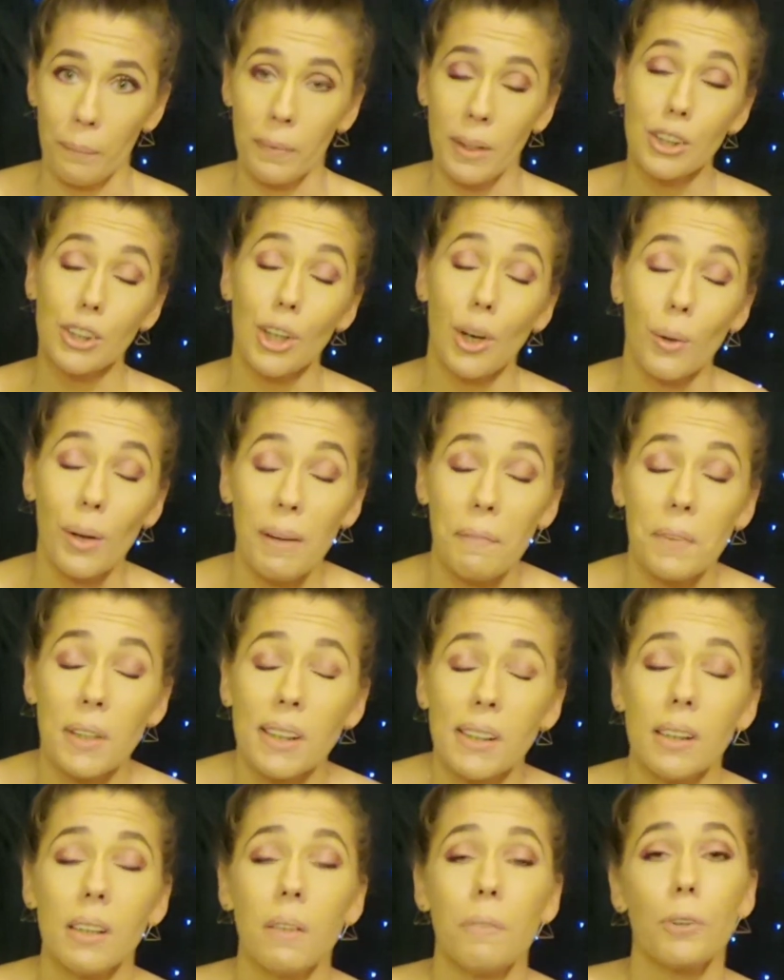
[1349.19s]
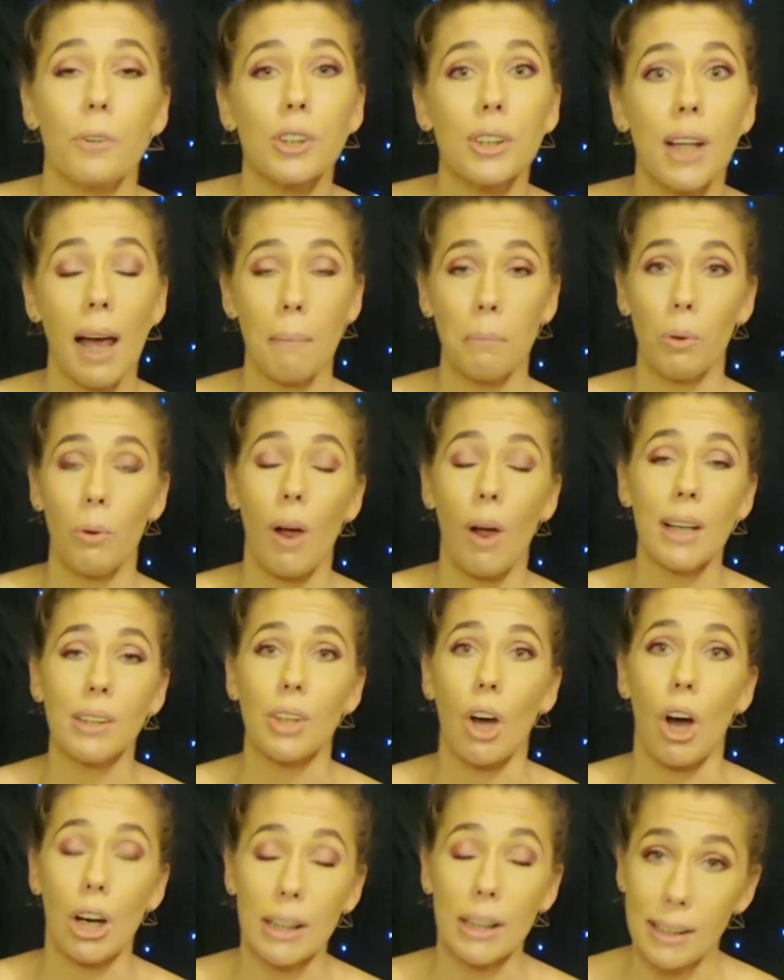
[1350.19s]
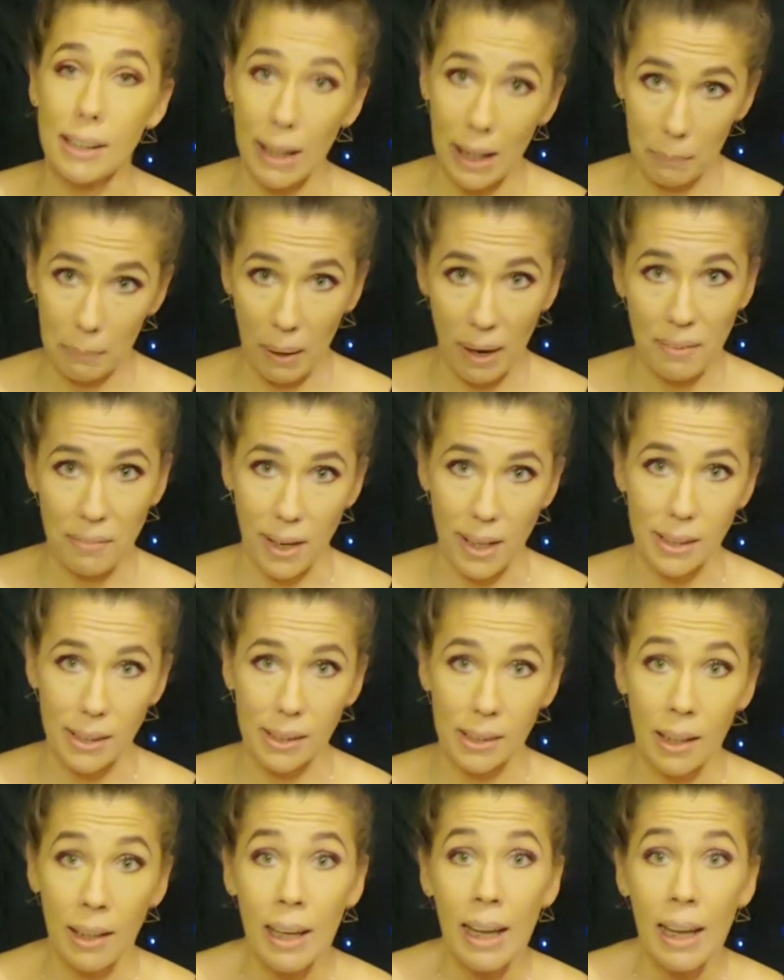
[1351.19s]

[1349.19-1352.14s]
So if this is the first time you guys are seeing my face